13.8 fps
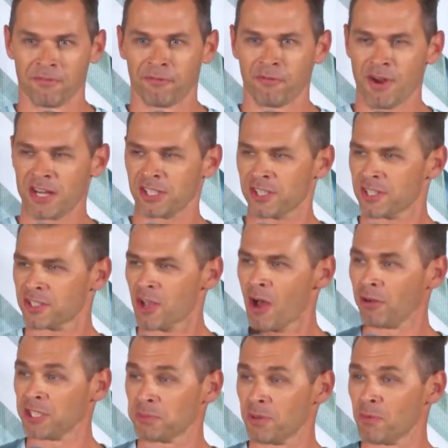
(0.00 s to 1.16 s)
Freshness.
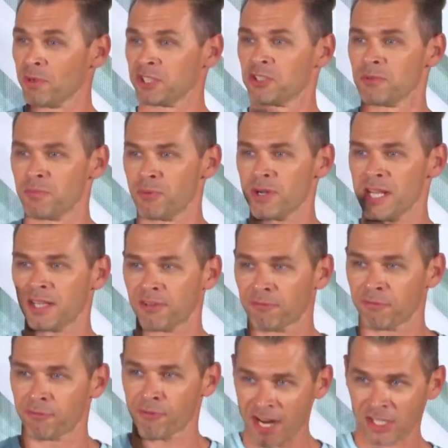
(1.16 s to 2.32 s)
Holy Spirit wants to breathe
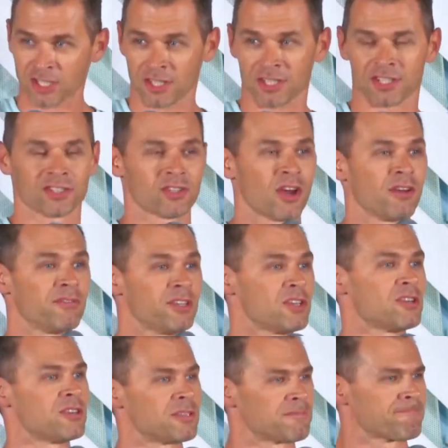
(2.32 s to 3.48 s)
freshness over
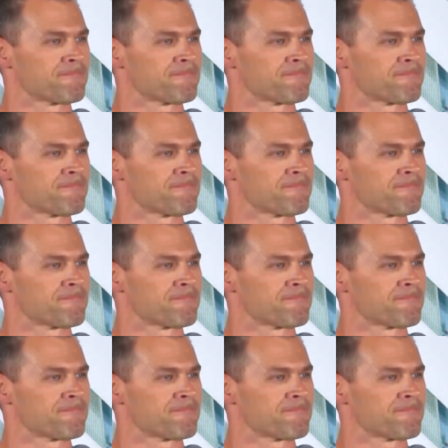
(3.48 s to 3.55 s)
you.